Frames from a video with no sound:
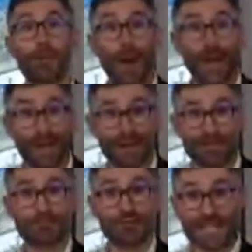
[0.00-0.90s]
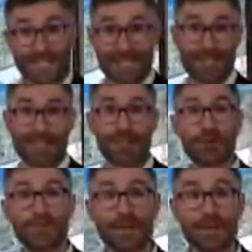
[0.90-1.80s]
Well, Brussels, the
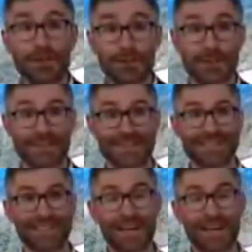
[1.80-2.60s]
European Union.